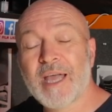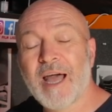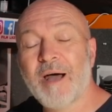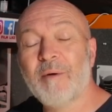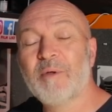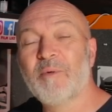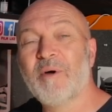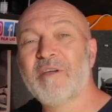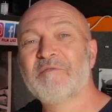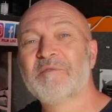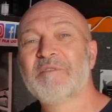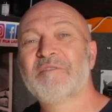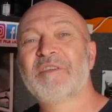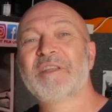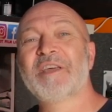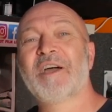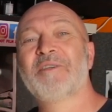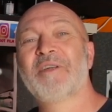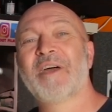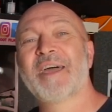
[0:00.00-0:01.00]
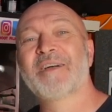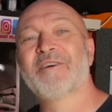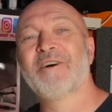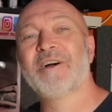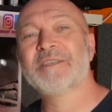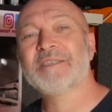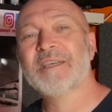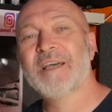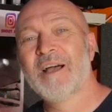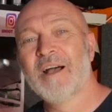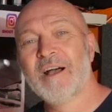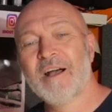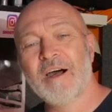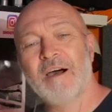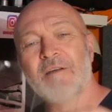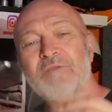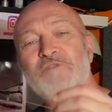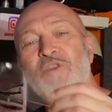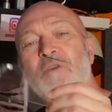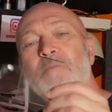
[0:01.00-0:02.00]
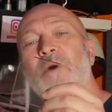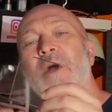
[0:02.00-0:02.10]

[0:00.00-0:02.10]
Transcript: coming away from the video now, guys, I've dropped